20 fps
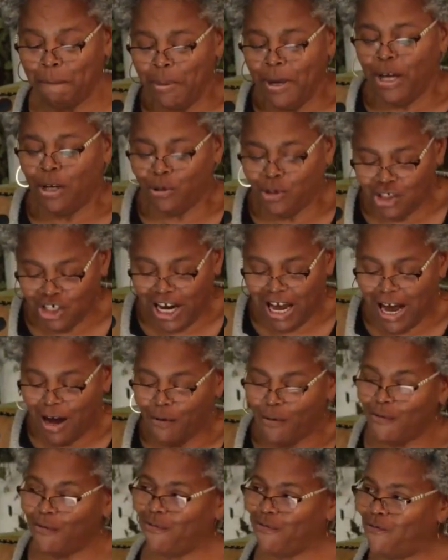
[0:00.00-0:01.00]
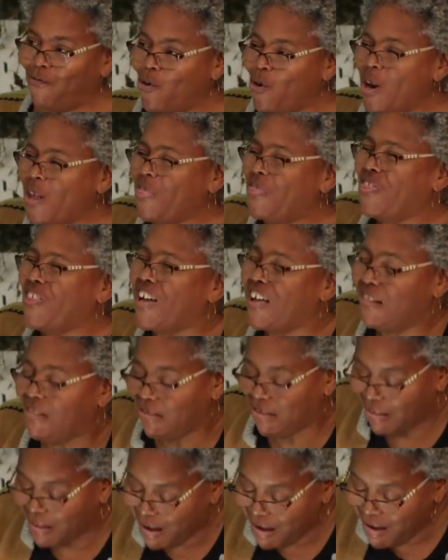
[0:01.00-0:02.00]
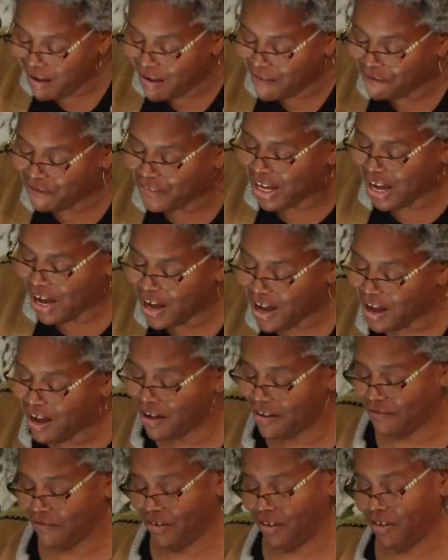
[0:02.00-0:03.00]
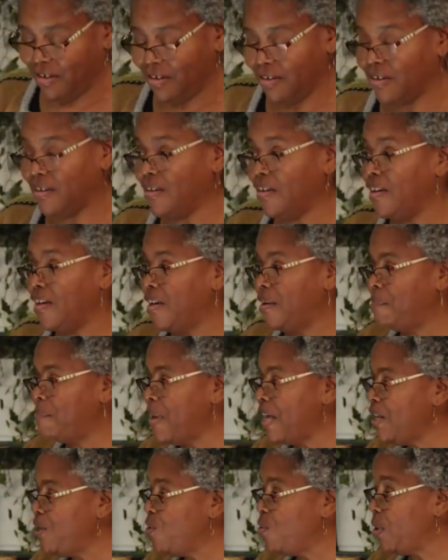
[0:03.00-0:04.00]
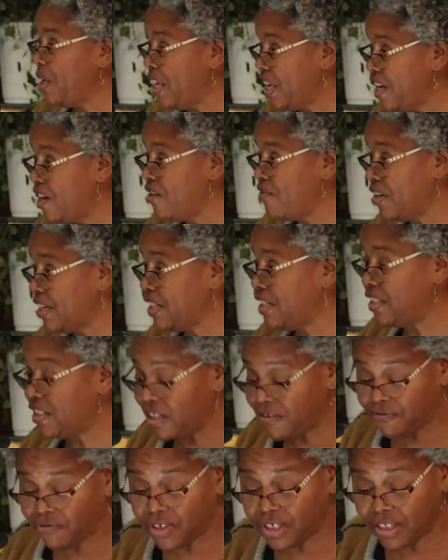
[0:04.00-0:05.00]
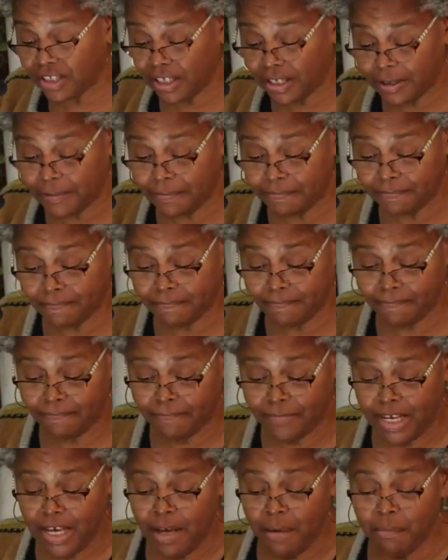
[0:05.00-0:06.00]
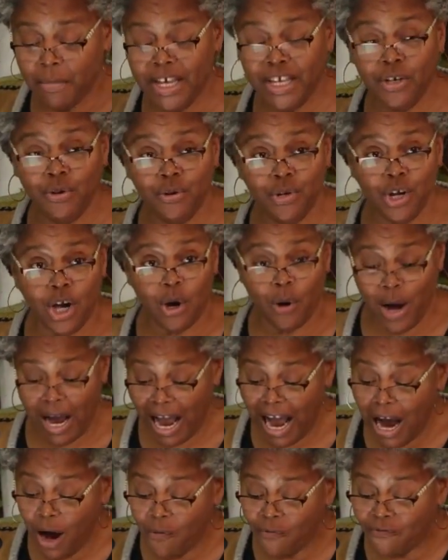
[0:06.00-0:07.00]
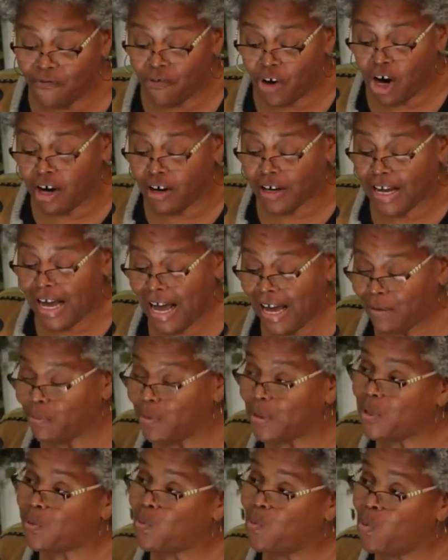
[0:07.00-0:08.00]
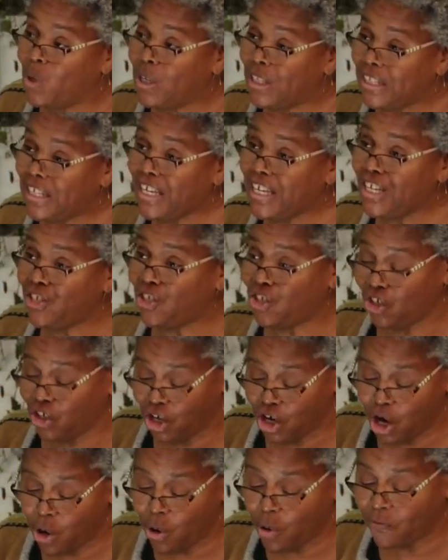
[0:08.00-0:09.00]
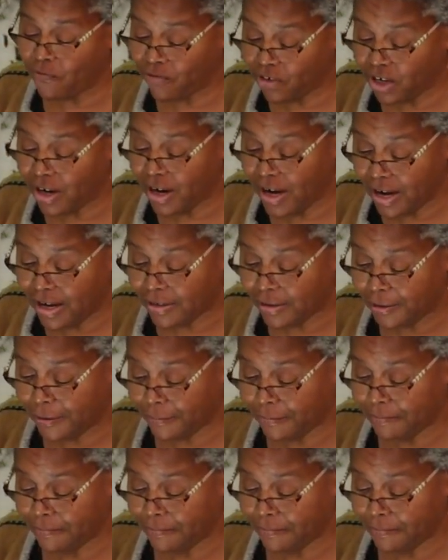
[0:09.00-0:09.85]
belch out, for the love of, may you hear it differently. May you know how far God was willing to go for us,